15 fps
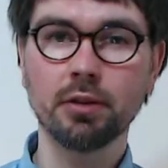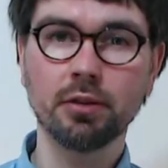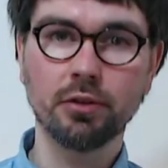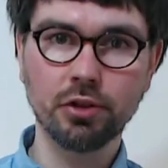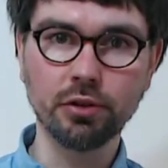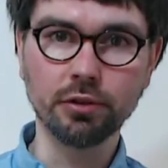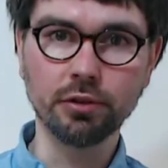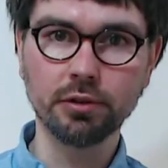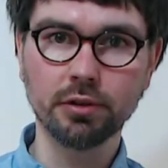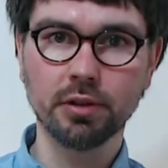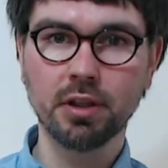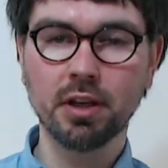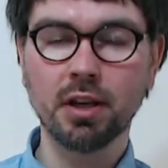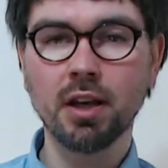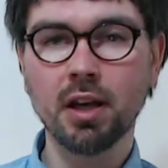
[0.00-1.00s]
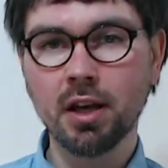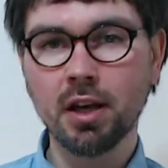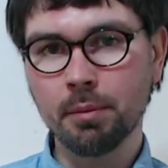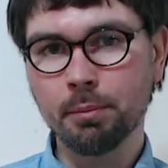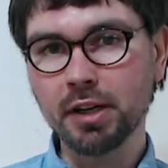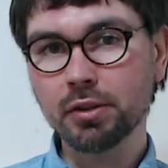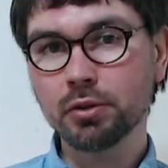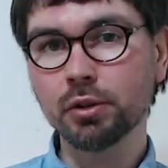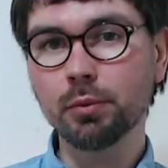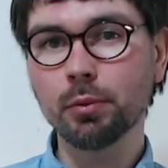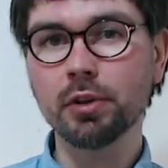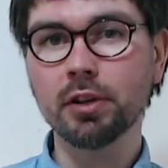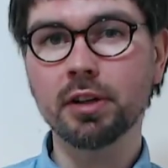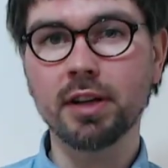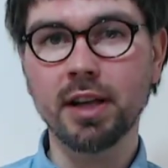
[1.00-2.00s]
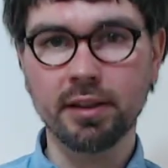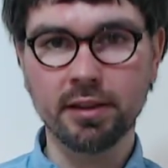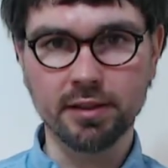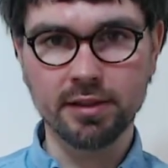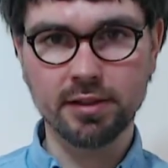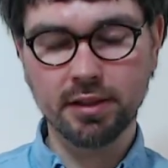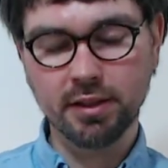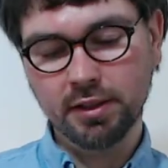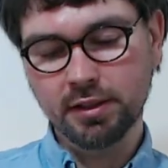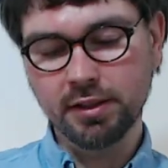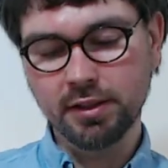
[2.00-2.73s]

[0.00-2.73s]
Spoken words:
True. But it could work like this. The